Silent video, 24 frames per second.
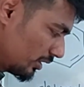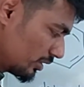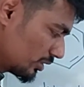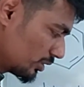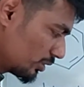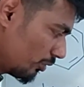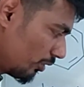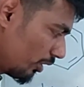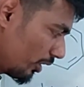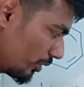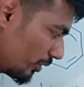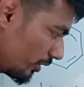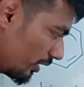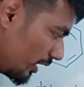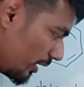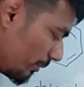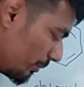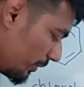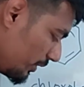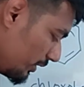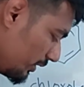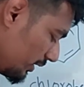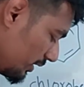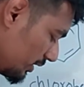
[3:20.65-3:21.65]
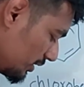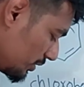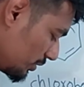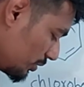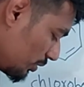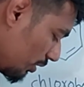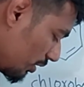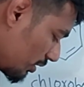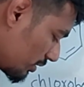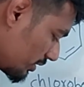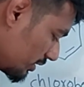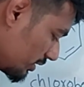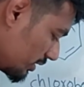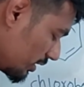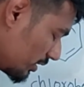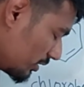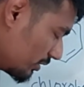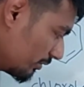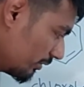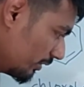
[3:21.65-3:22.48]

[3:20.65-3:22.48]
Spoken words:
So what will happen? These 2 oxygen